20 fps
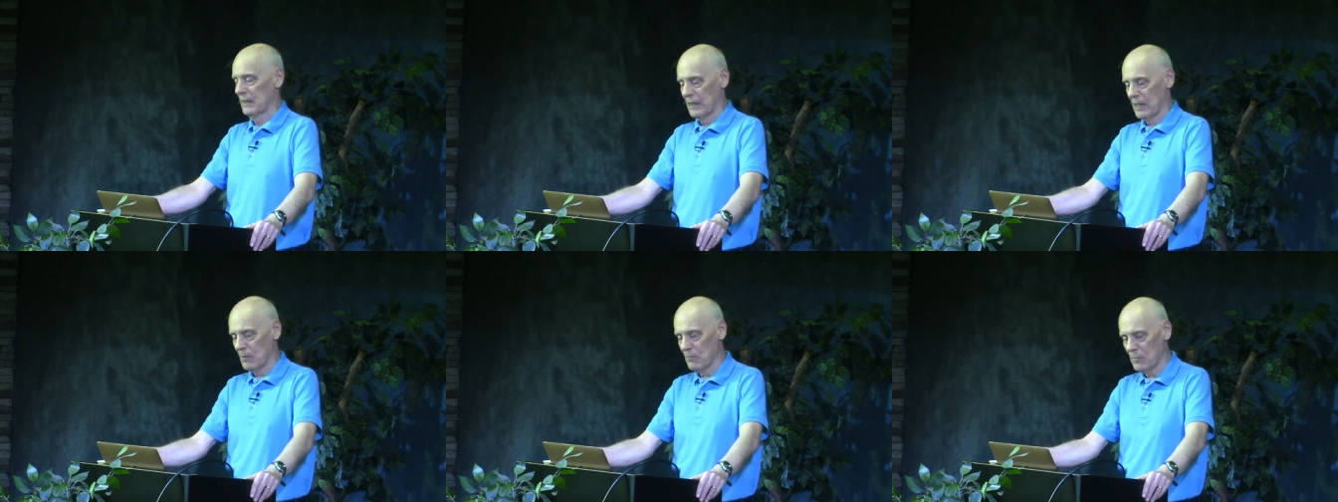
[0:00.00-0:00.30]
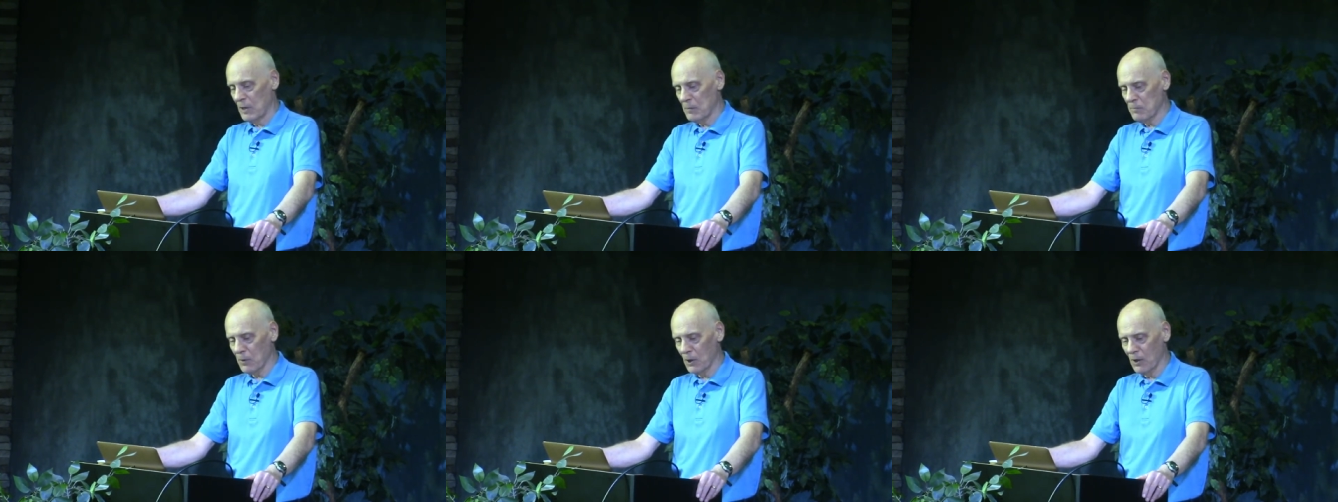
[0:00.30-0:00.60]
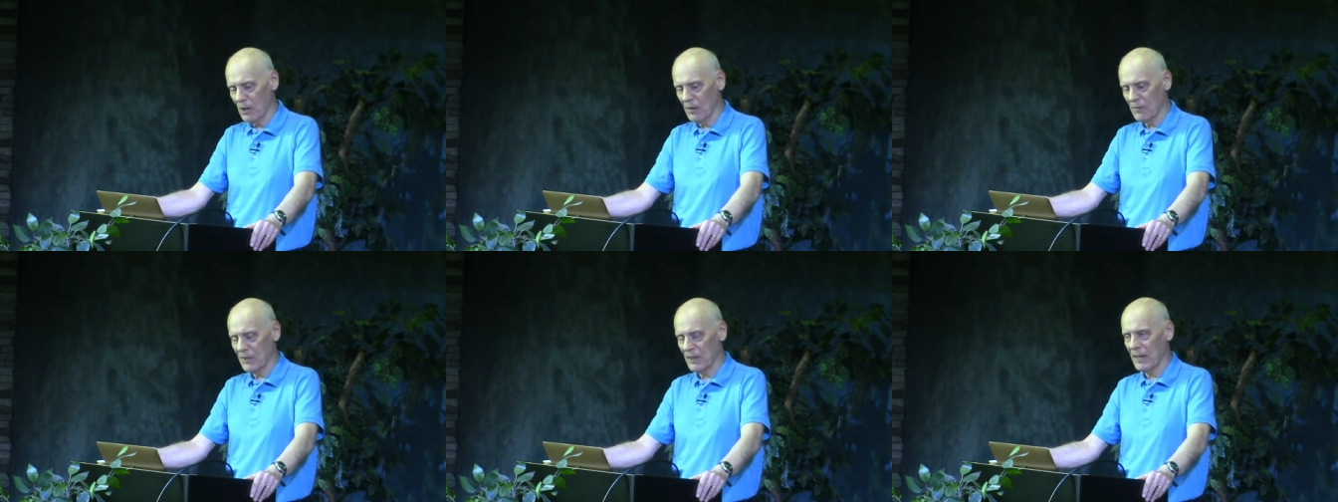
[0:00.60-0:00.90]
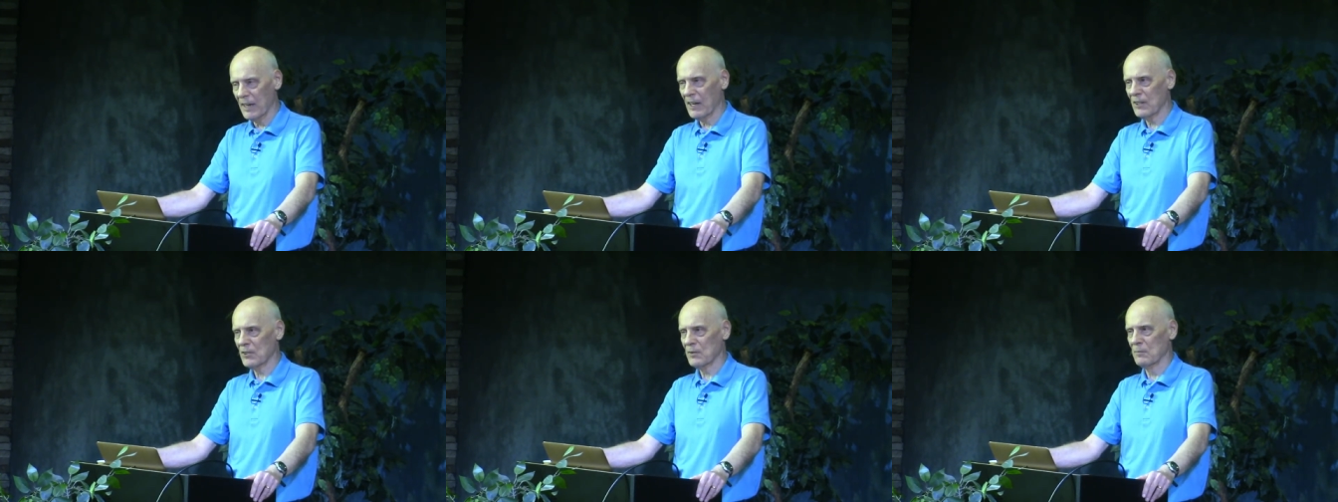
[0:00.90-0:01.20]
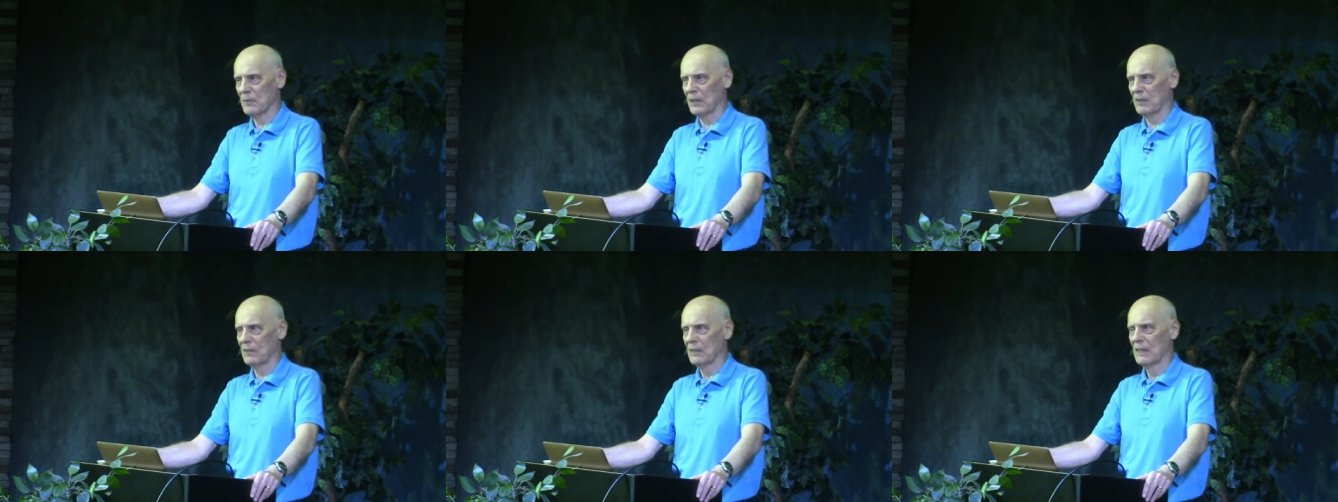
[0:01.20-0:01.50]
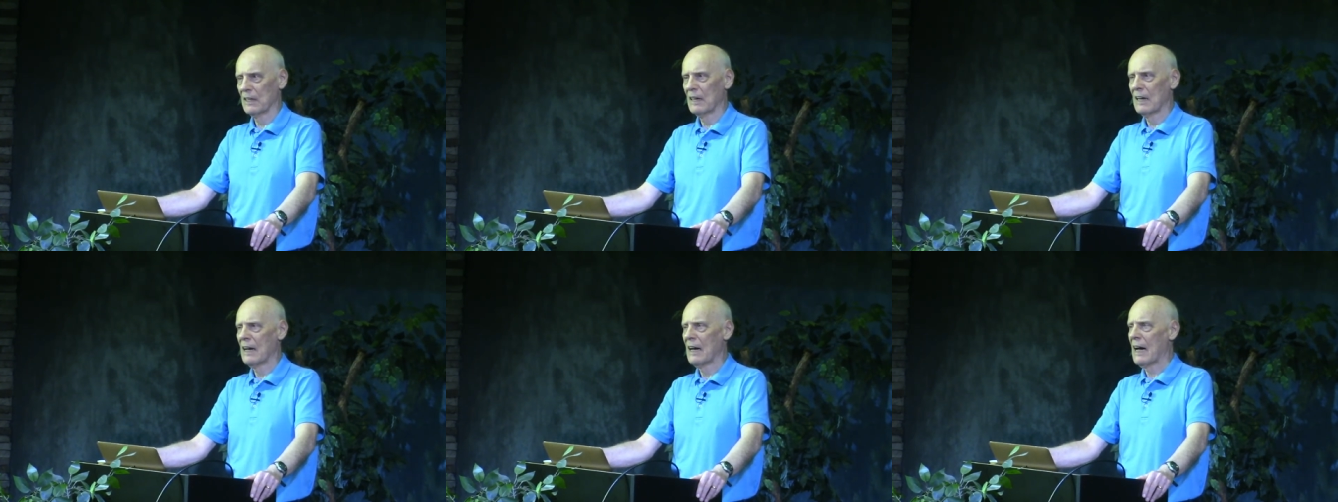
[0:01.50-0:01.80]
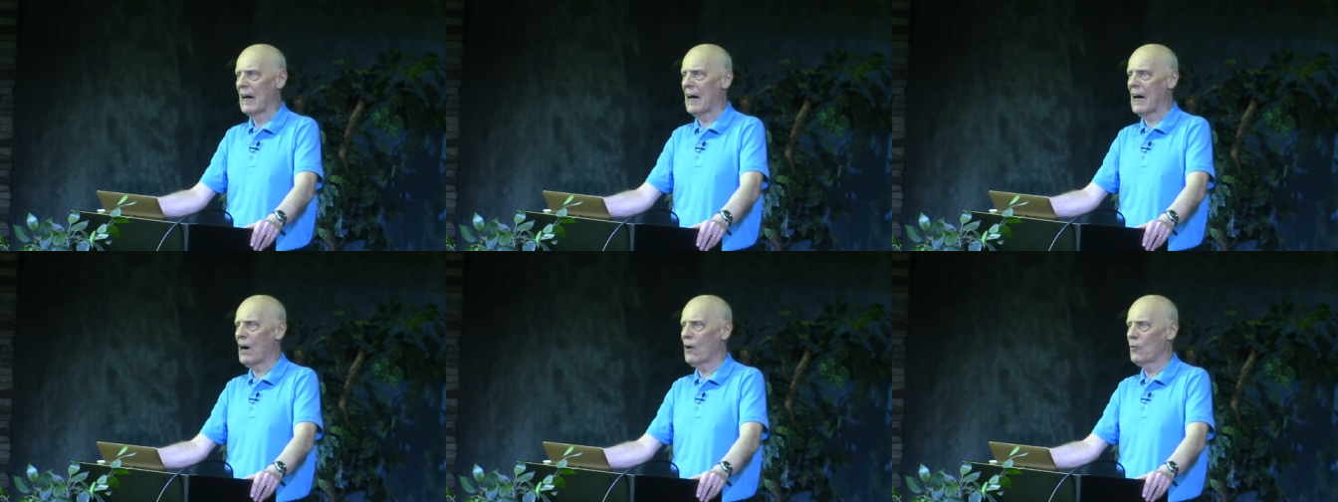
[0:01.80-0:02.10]
And people often ask me,
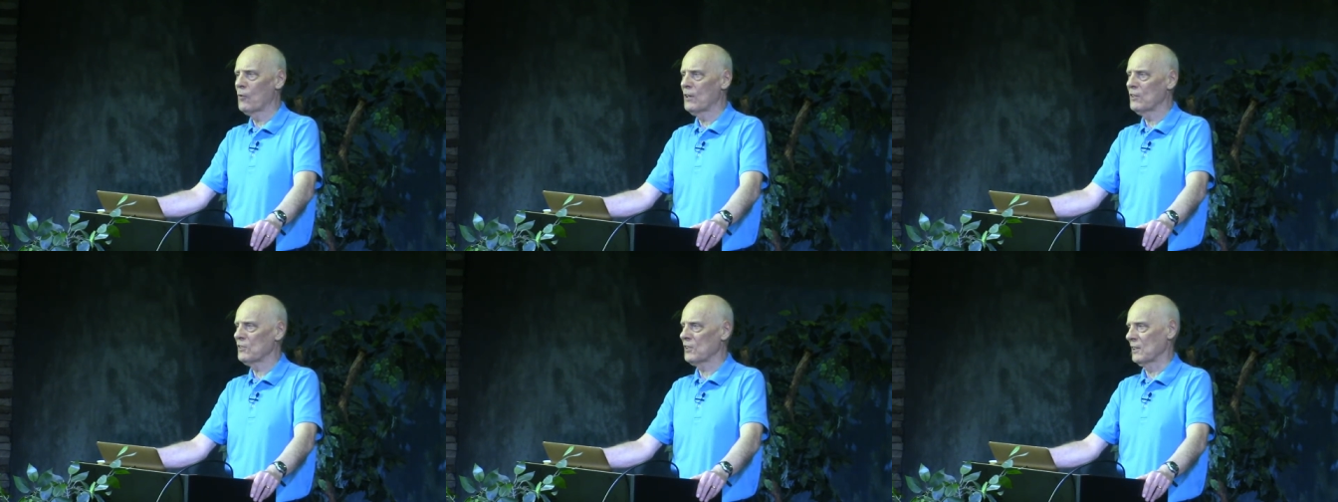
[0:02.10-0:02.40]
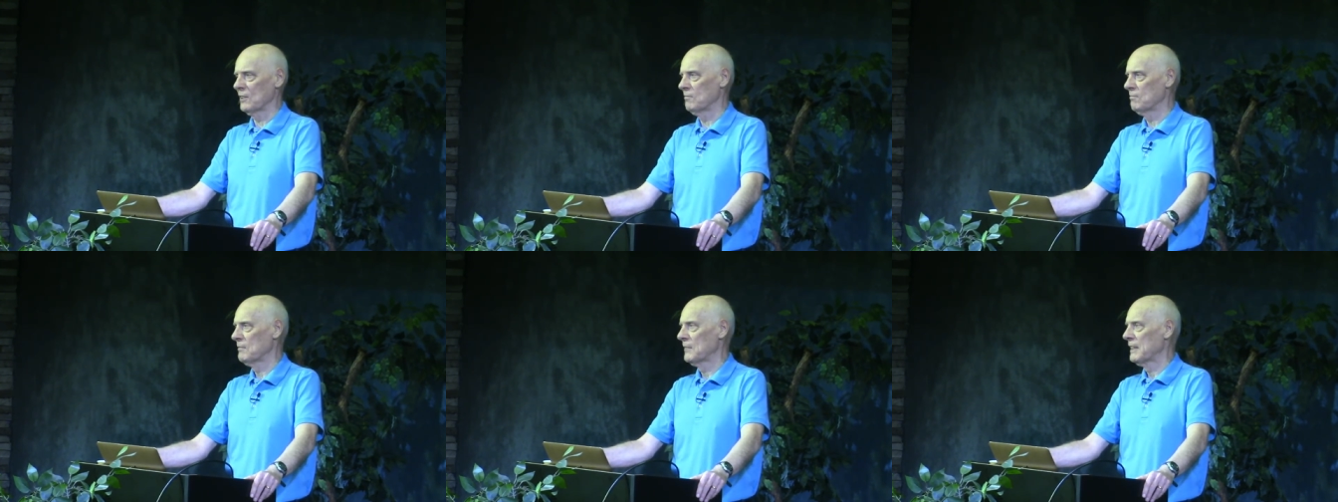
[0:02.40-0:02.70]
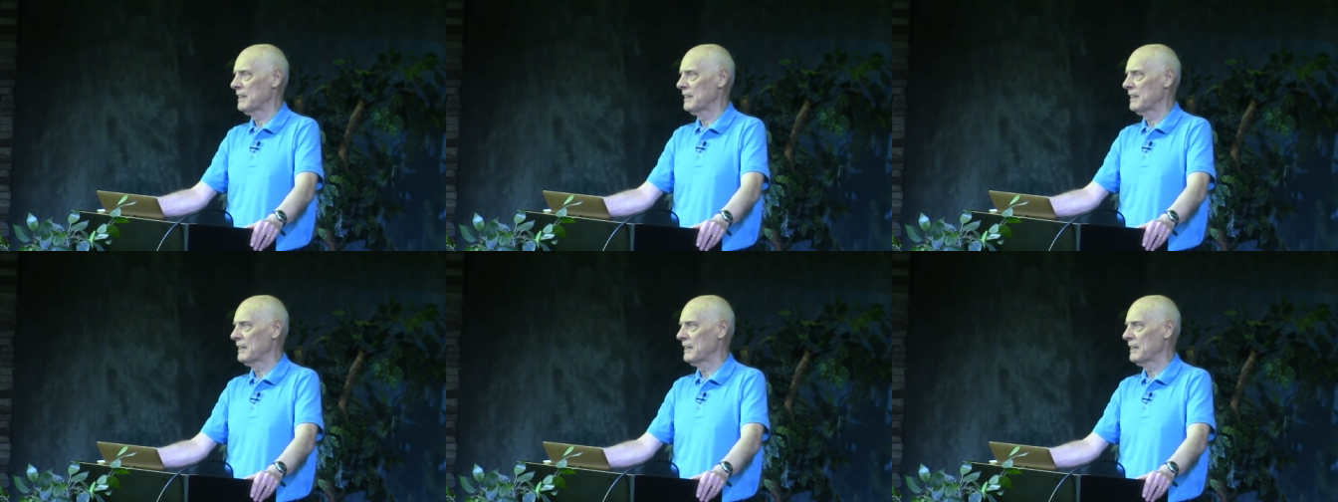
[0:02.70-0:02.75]
how is it